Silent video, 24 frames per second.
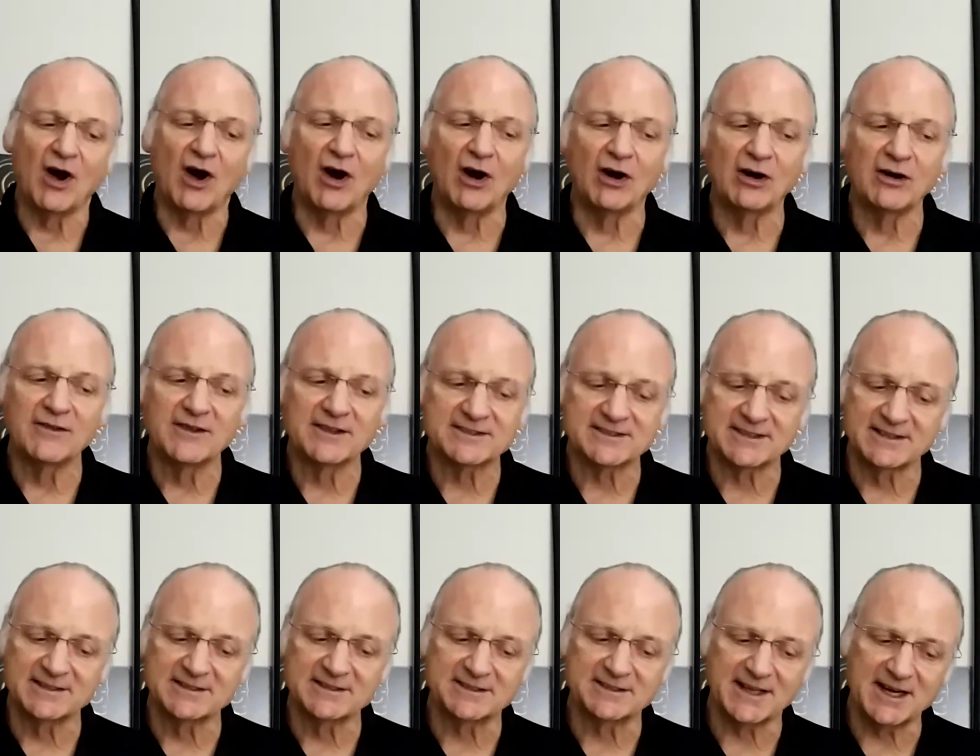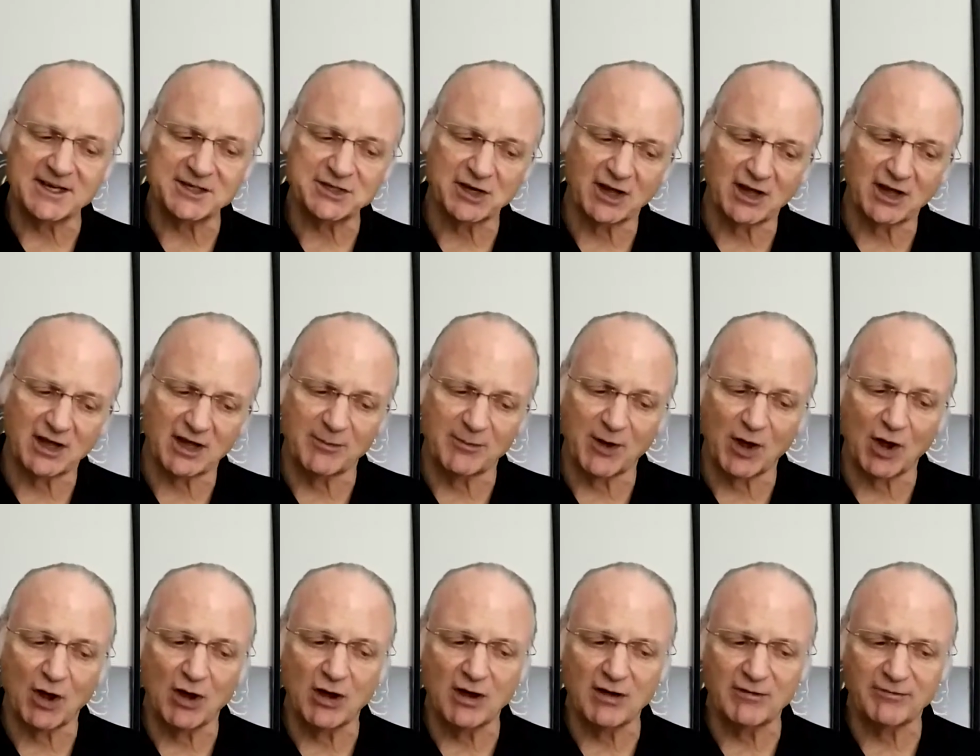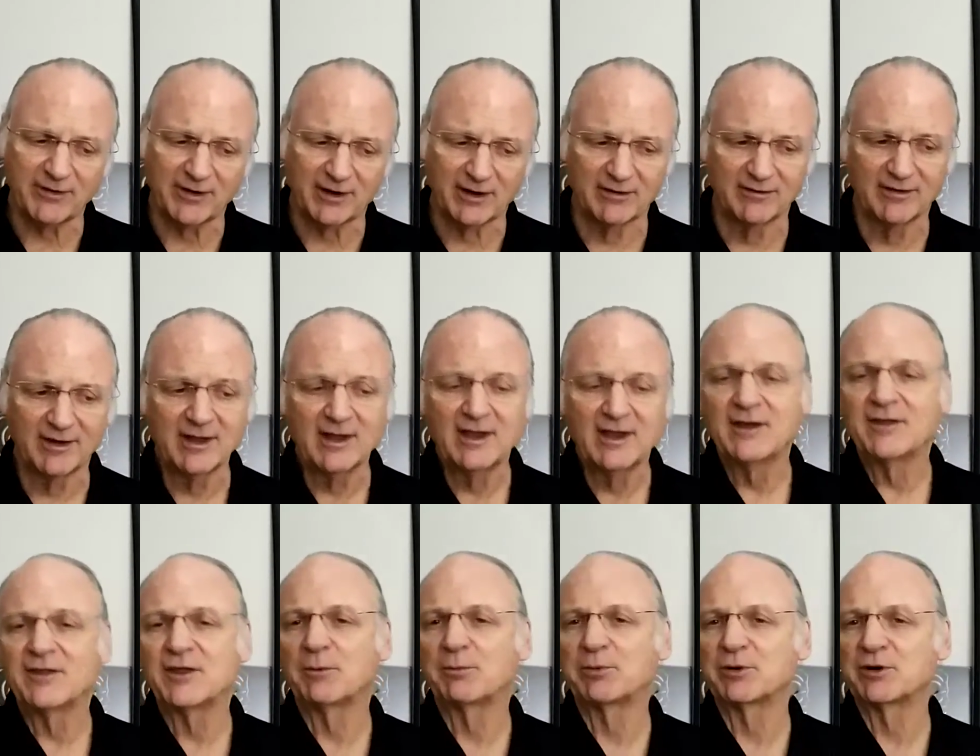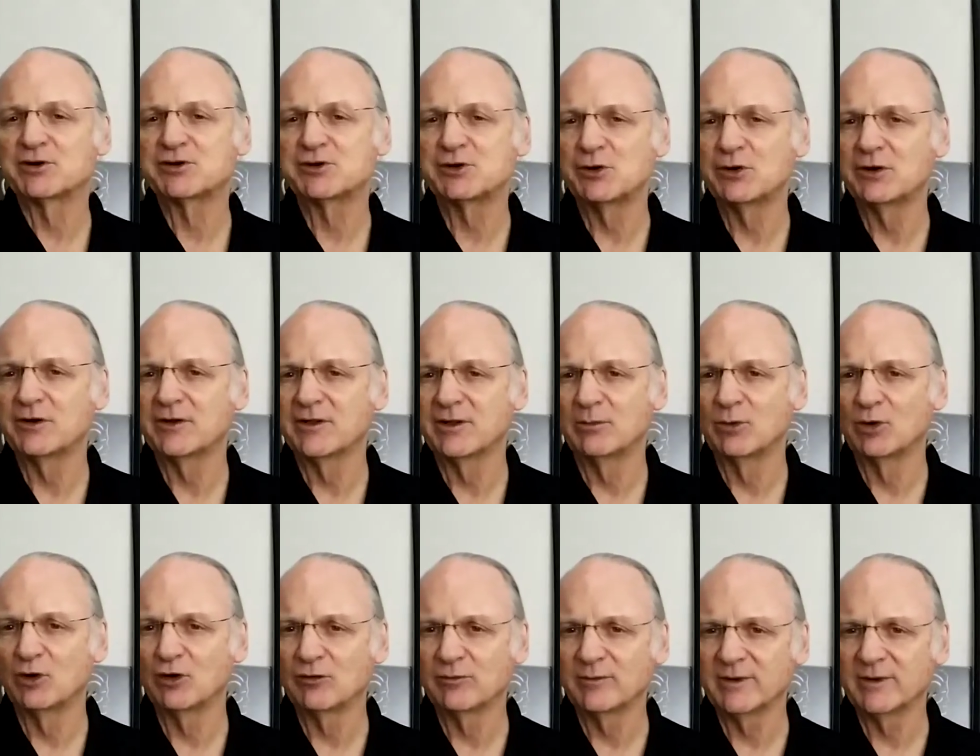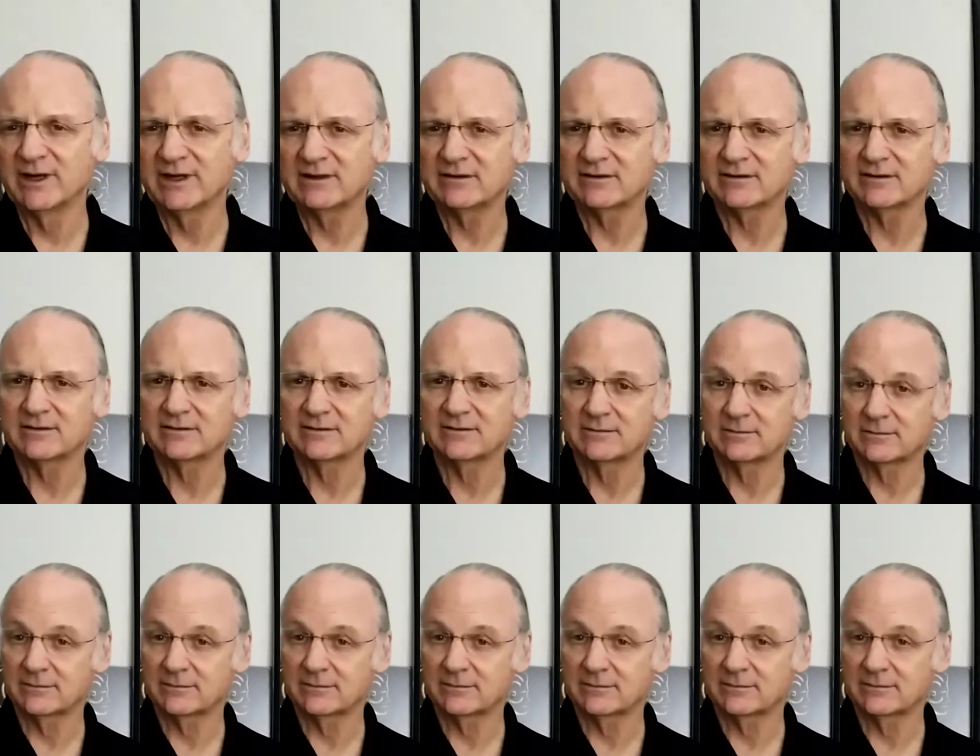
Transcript: all of the sensation coming off of the pursuit of the movement